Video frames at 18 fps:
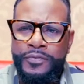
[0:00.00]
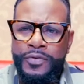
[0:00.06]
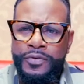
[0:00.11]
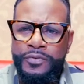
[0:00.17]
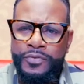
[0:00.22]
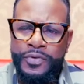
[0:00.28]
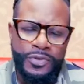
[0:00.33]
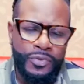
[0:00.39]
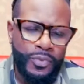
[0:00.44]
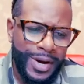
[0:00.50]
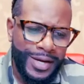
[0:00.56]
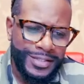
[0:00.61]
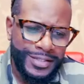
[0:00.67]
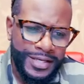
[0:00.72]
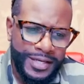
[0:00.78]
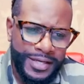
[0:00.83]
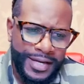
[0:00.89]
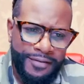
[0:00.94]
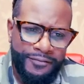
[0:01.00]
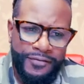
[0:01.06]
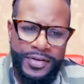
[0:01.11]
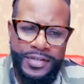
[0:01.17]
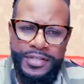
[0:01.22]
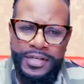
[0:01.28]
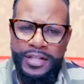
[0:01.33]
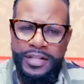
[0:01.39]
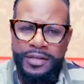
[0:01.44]
The reason why I said not
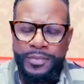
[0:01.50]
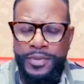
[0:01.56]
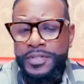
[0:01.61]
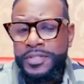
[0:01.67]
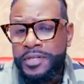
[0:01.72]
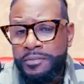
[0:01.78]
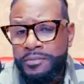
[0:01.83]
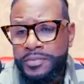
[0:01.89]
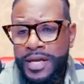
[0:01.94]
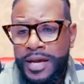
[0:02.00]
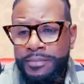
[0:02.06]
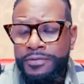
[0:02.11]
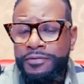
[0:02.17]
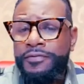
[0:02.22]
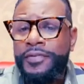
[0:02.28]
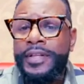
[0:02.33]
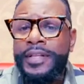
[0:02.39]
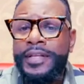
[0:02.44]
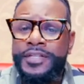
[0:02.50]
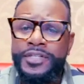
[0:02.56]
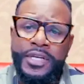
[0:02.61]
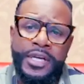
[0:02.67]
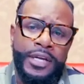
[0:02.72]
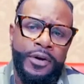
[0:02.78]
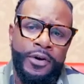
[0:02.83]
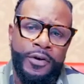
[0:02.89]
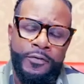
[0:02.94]
physically is because sometimes feelings
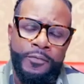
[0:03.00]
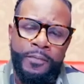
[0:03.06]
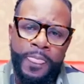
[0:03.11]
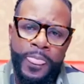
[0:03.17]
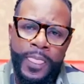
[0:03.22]
get hurt